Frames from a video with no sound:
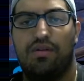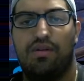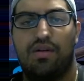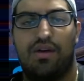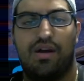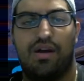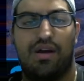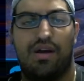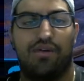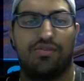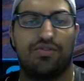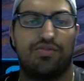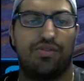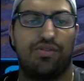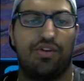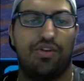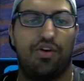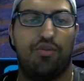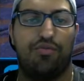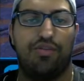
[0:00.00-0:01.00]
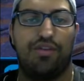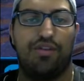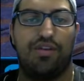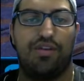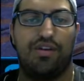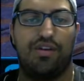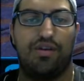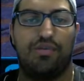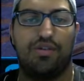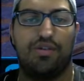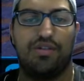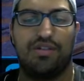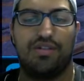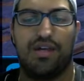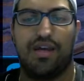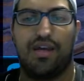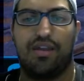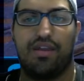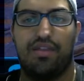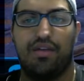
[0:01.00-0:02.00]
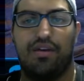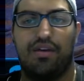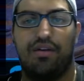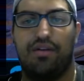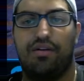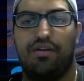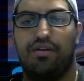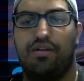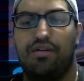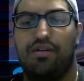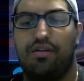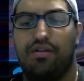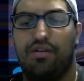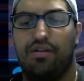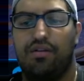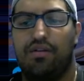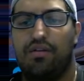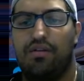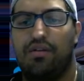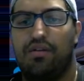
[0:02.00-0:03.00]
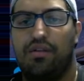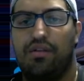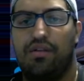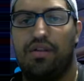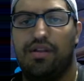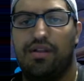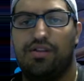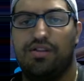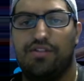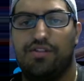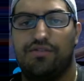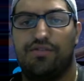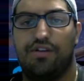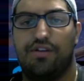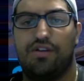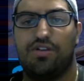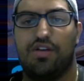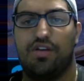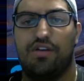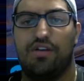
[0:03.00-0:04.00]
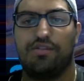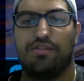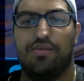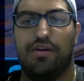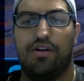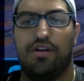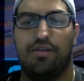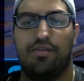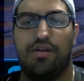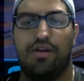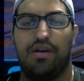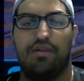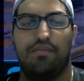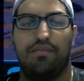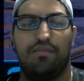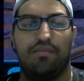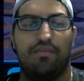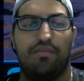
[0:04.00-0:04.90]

I was really hoping the double attack there. Let's just finish off Spider-Man.